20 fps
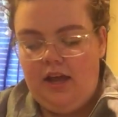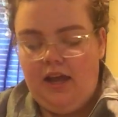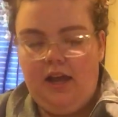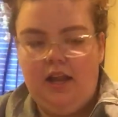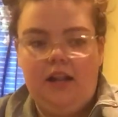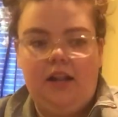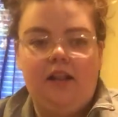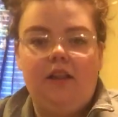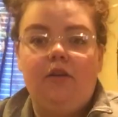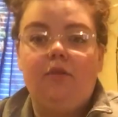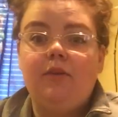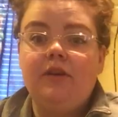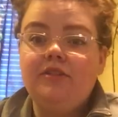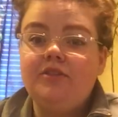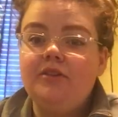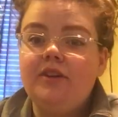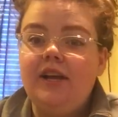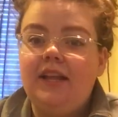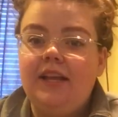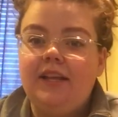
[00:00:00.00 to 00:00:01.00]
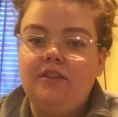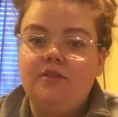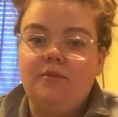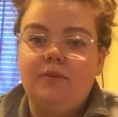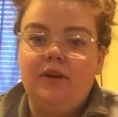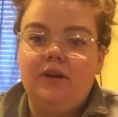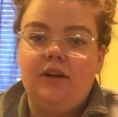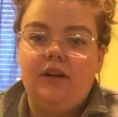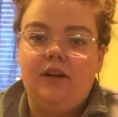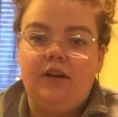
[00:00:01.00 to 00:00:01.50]
the winter I like to
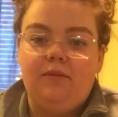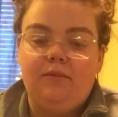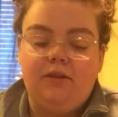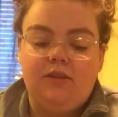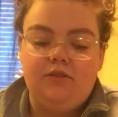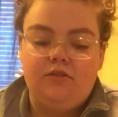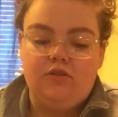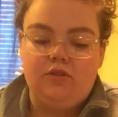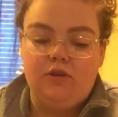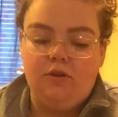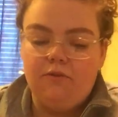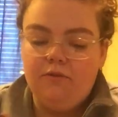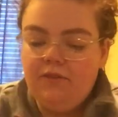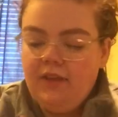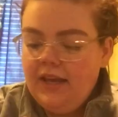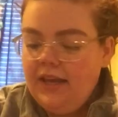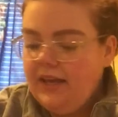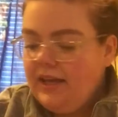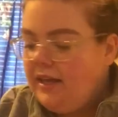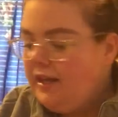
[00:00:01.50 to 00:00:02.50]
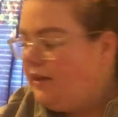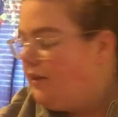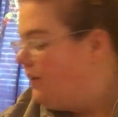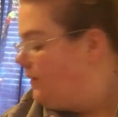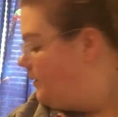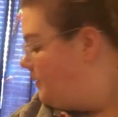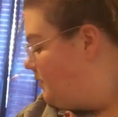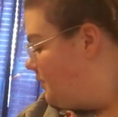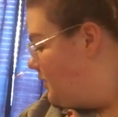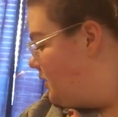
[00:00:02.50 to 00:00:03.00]
wear a snowflake,
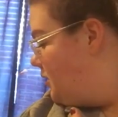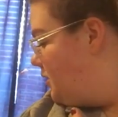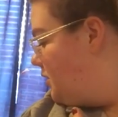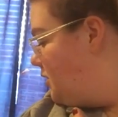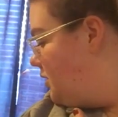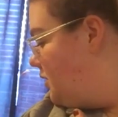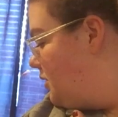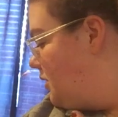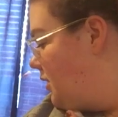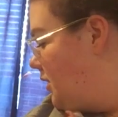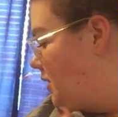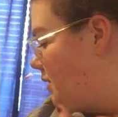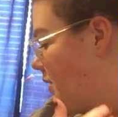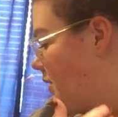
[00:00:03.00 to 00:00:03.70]
which I